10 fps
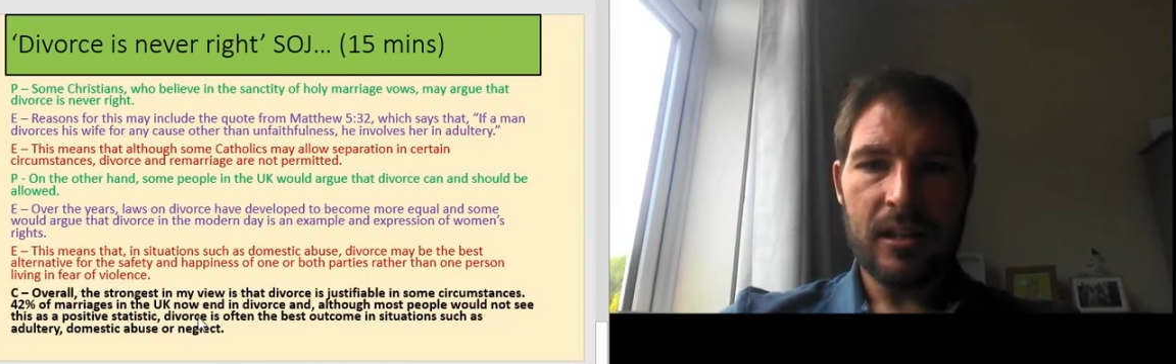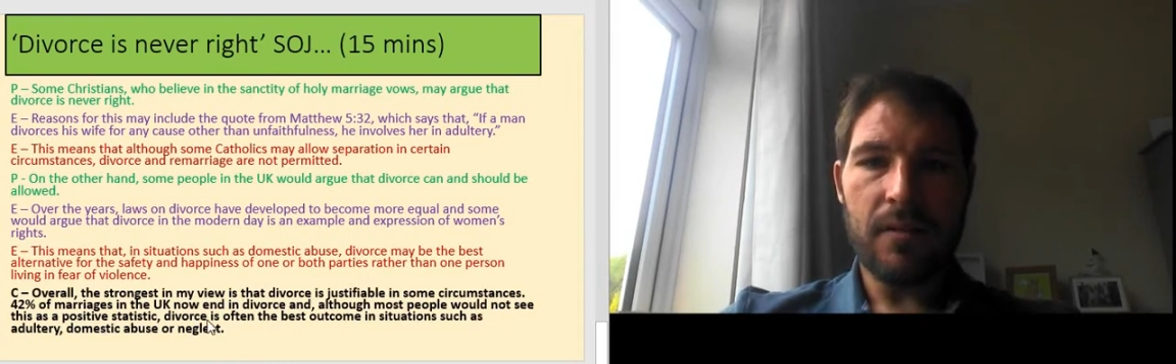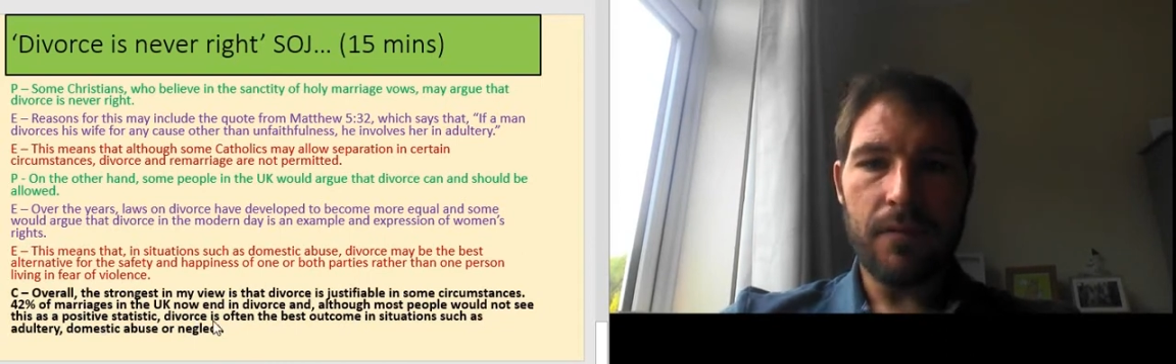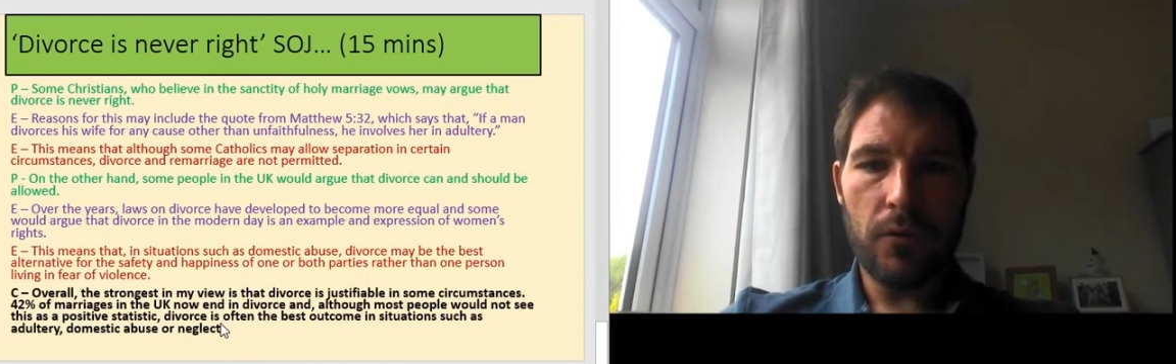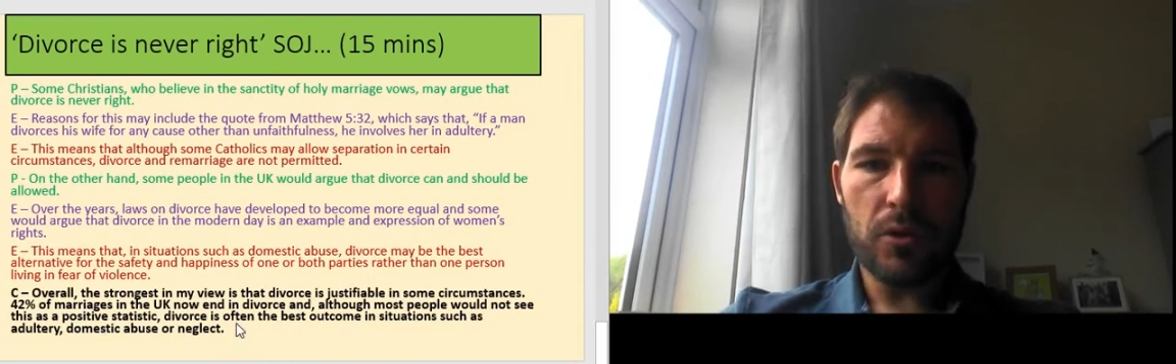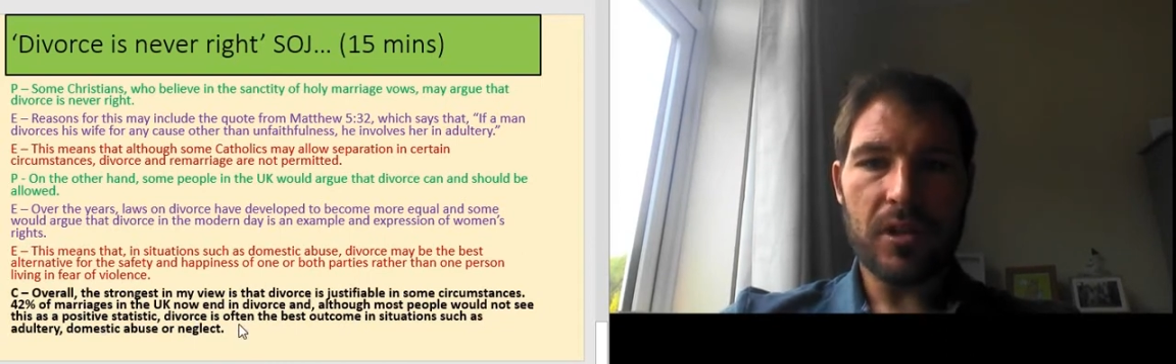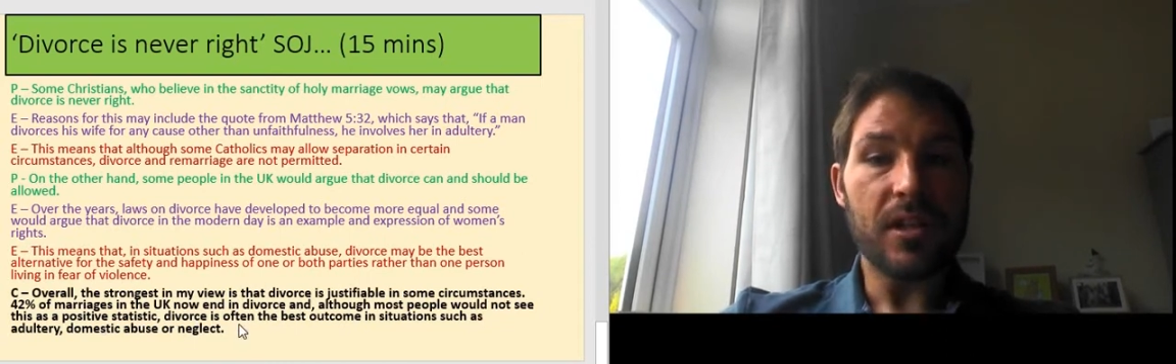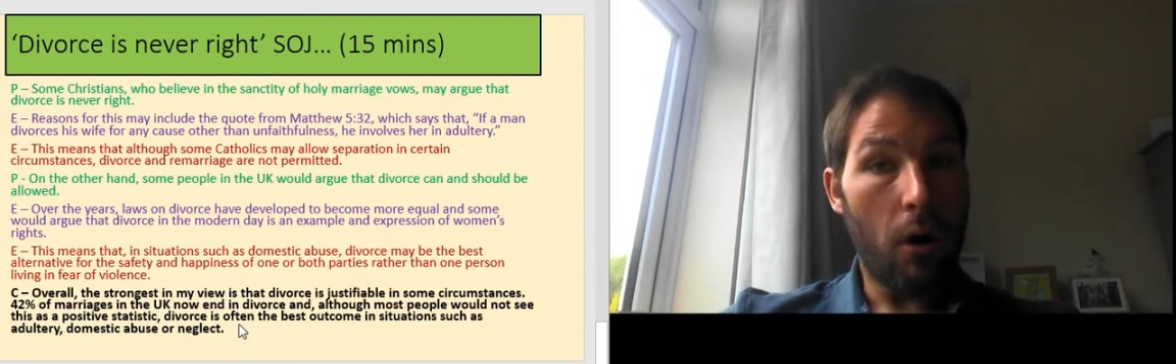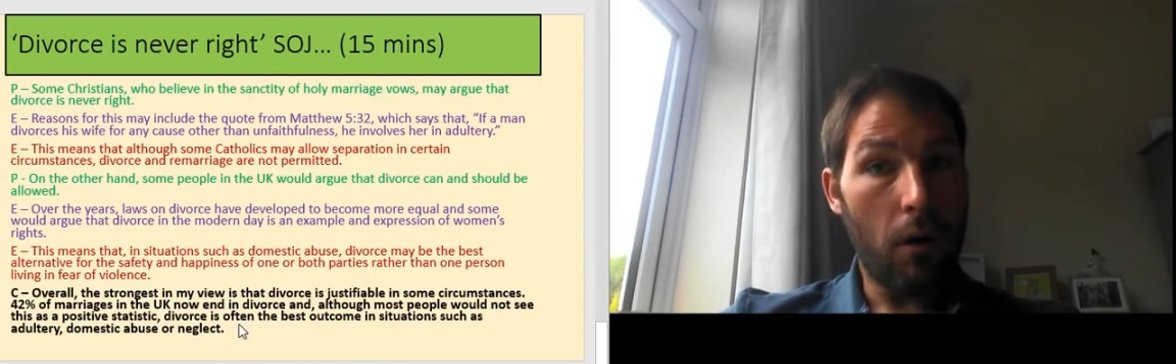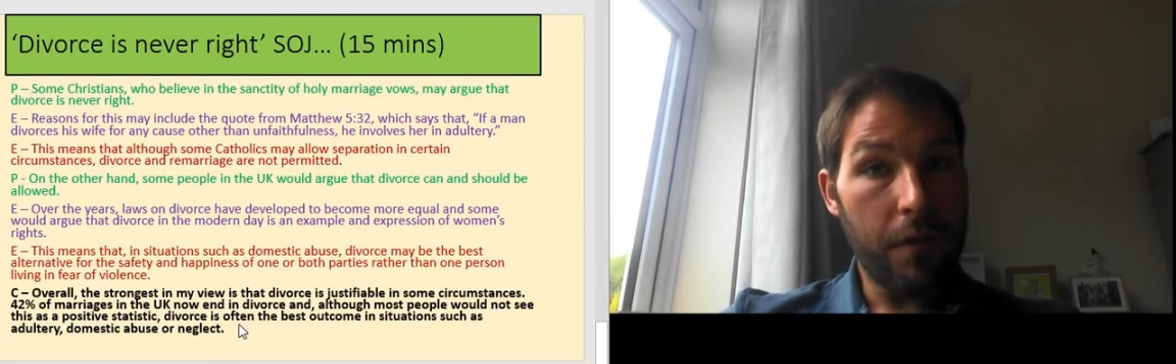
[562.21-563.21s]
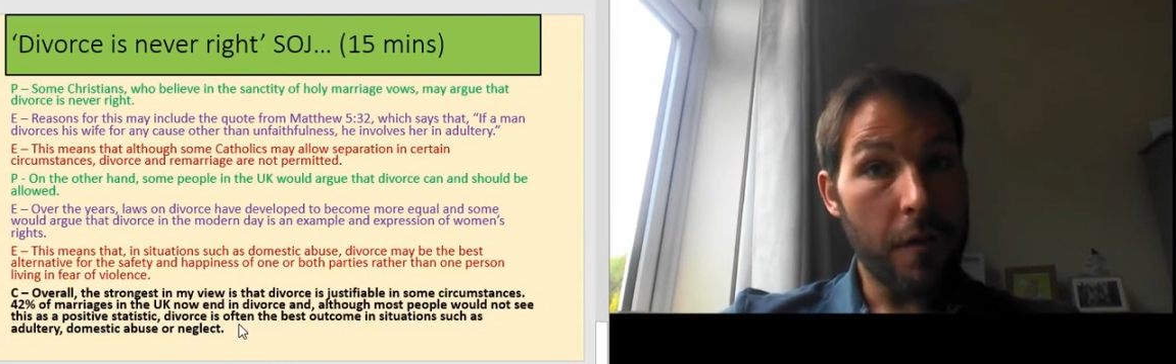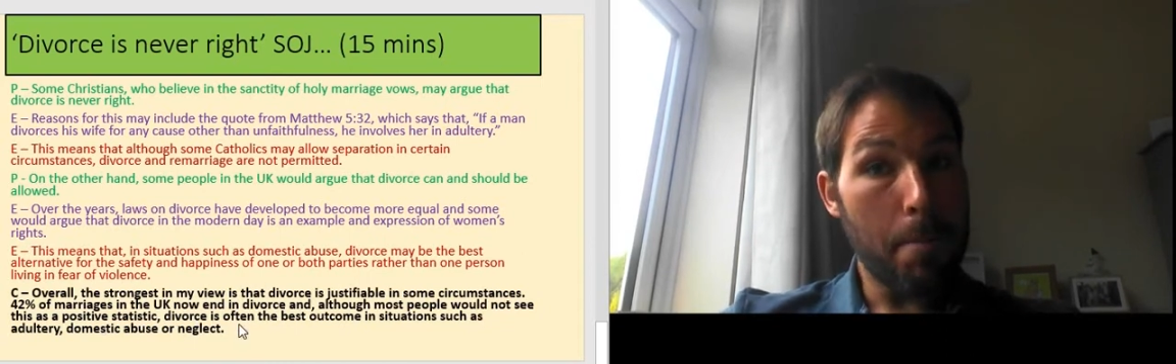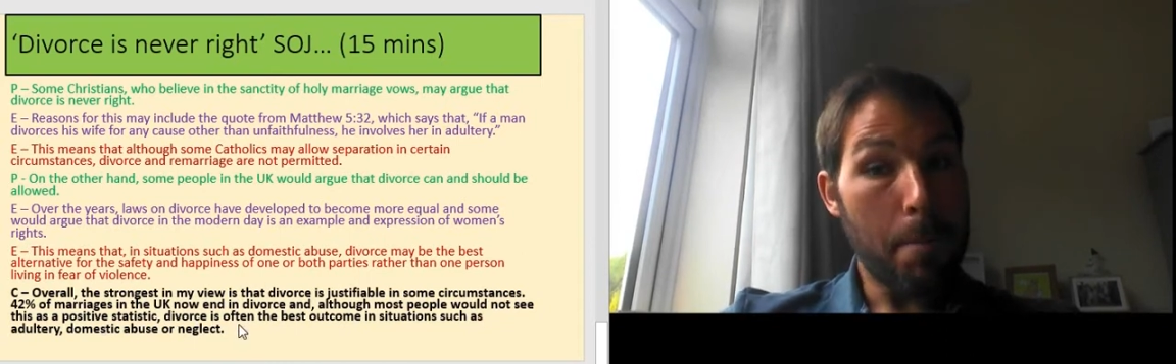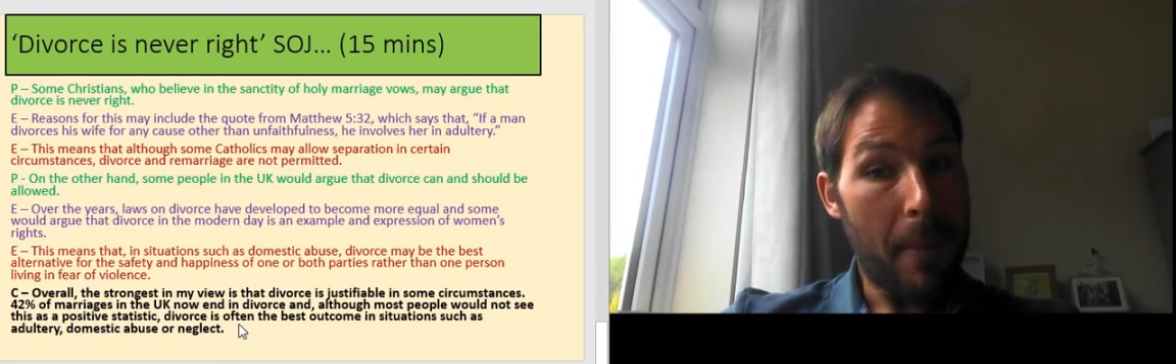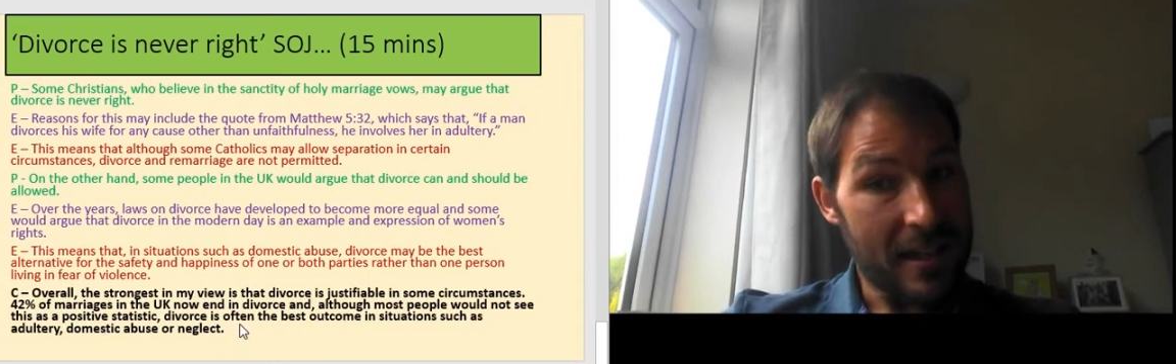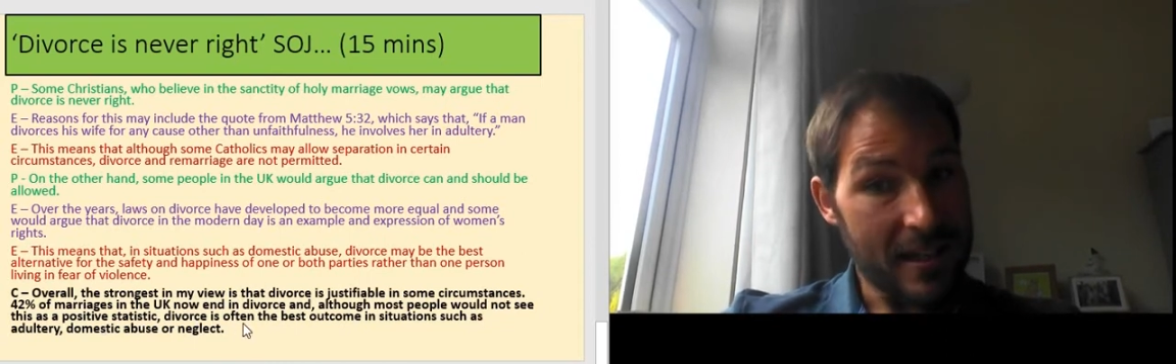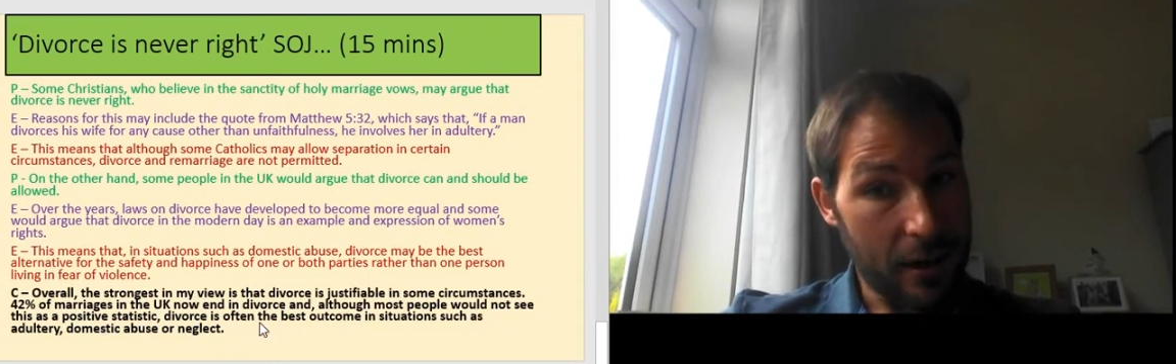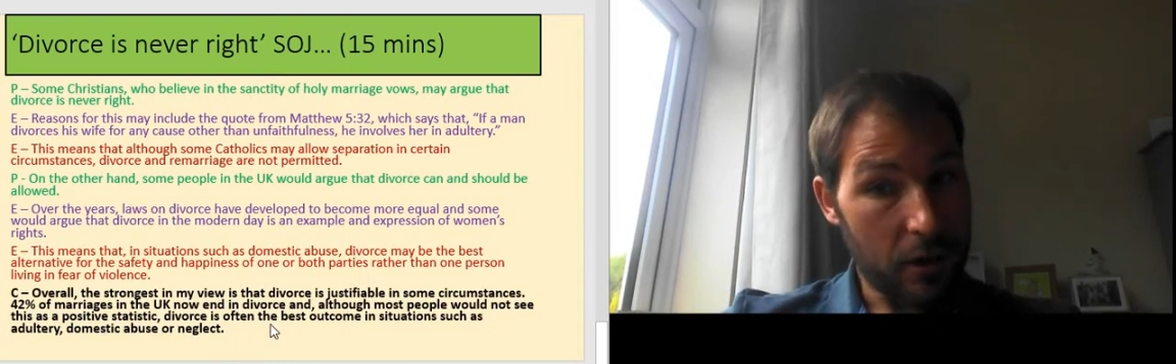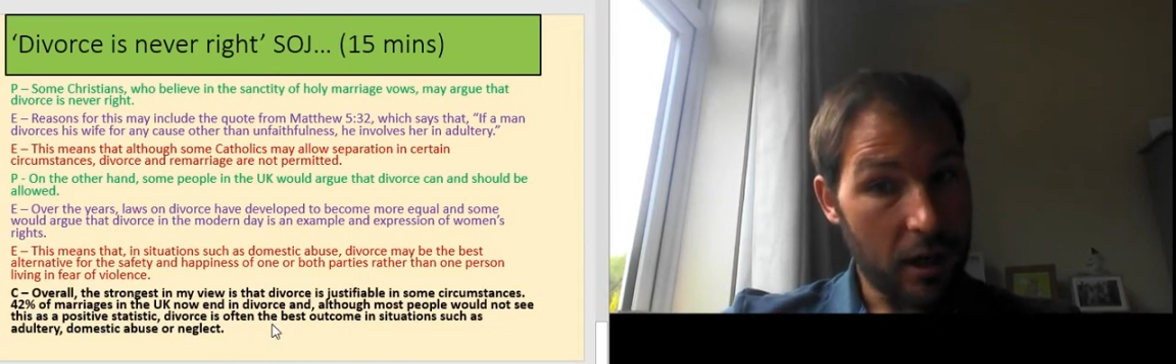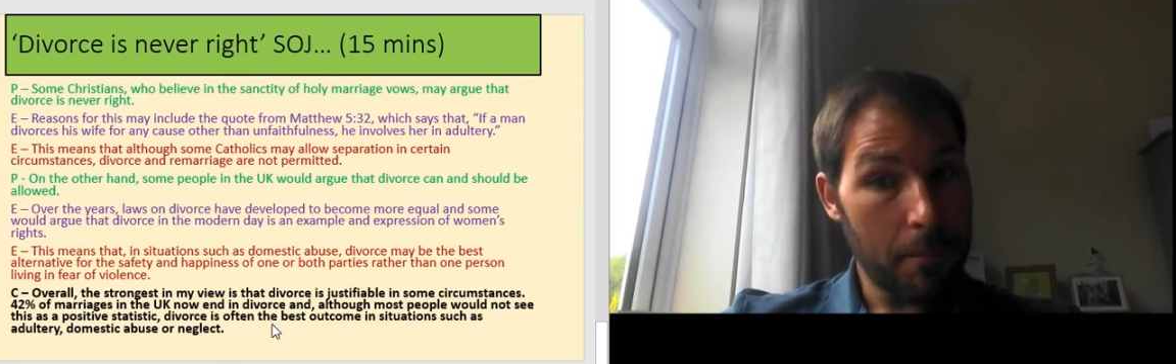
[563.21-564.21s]
divorce is often the best
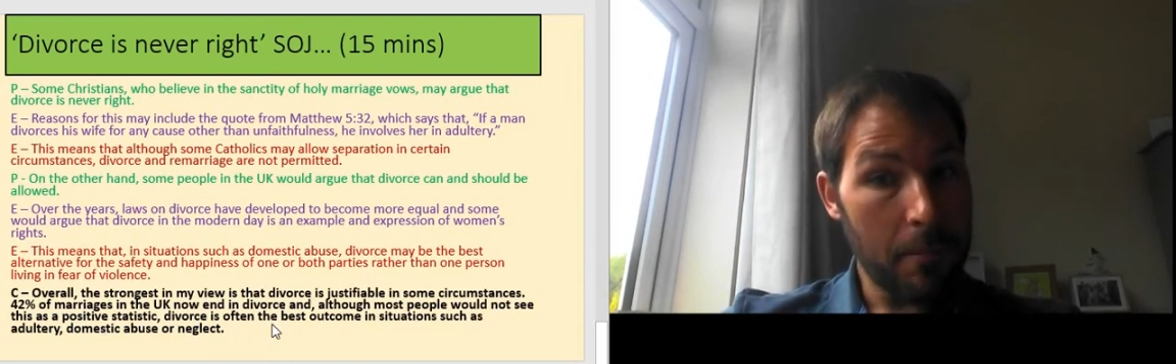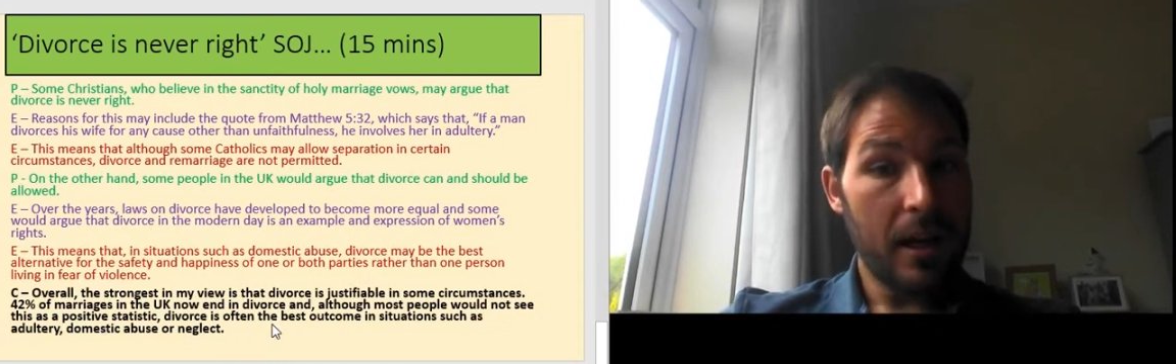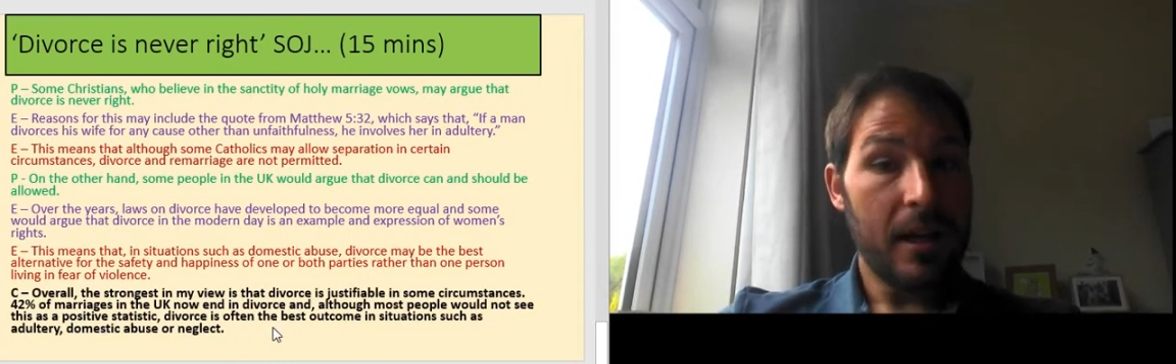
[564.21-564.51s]
outcome